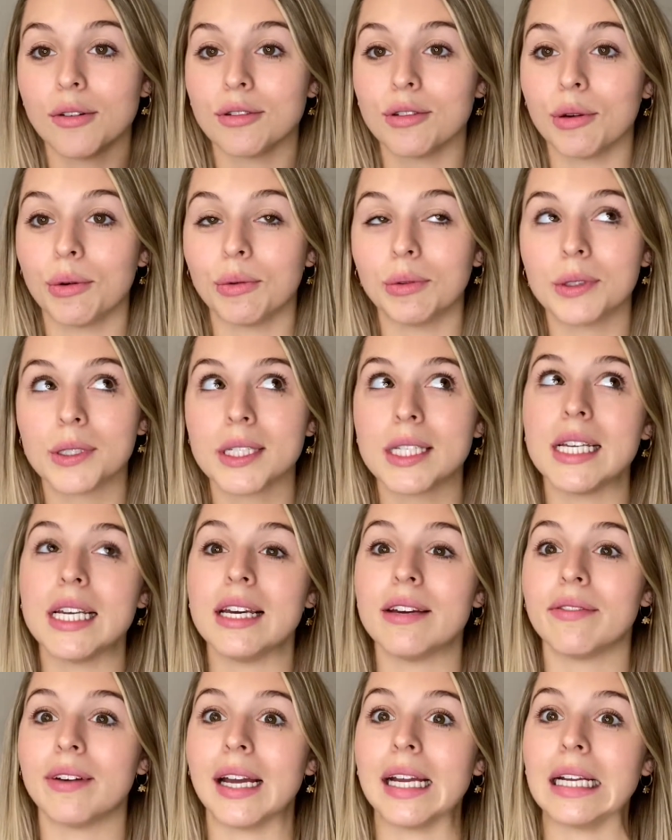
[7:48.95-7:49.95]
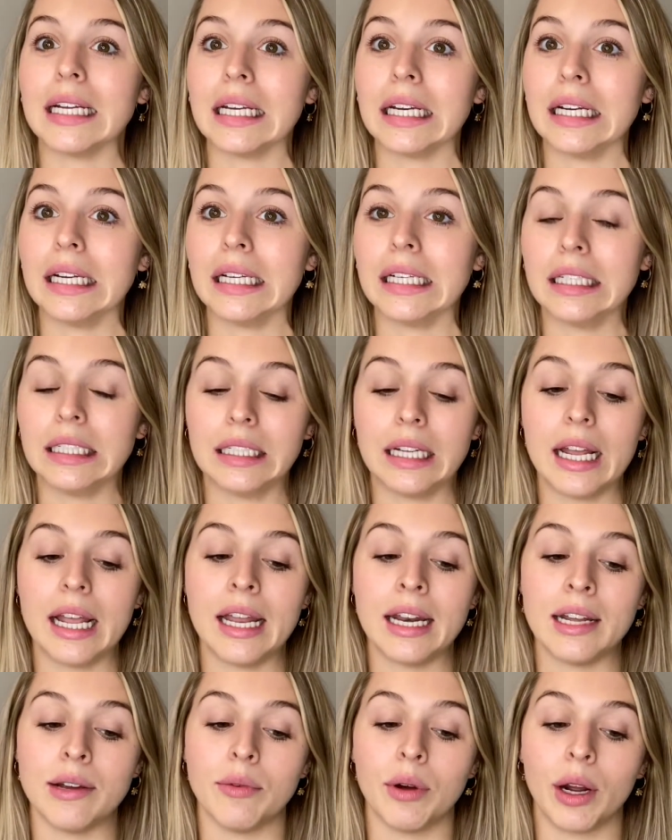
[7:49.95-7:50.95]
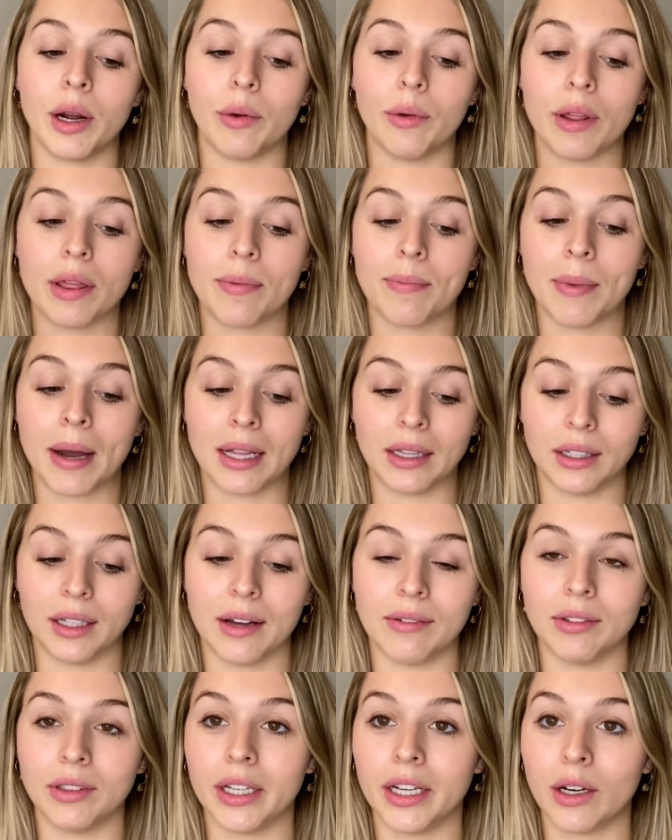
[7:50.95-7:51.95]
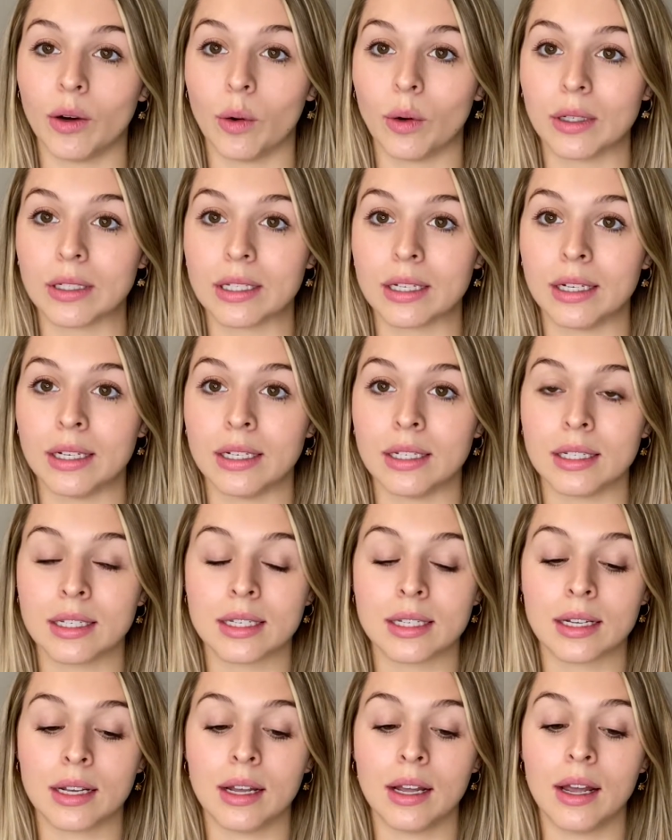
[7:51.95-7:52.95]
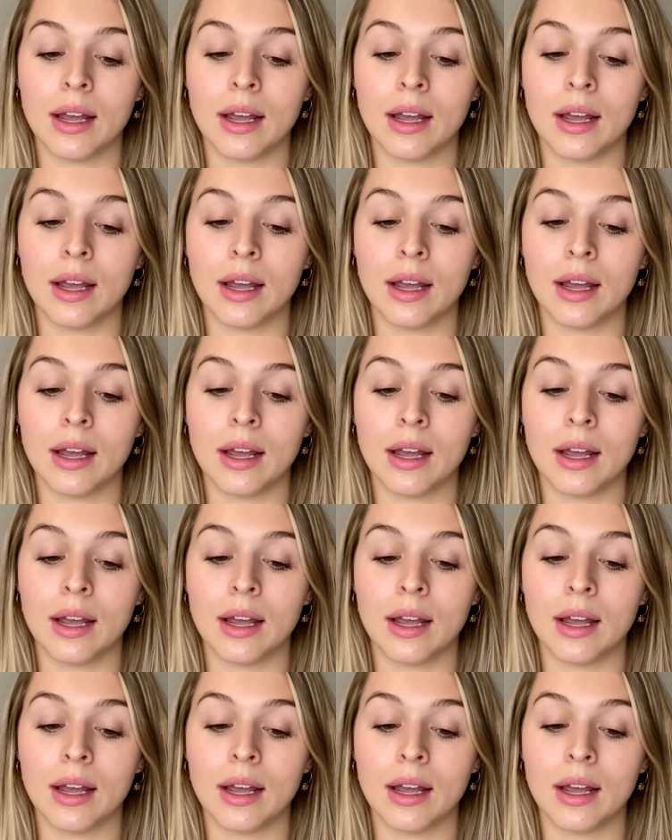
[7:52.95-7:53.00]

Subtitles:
so we'll see if I get in anywhere with my leveling courses.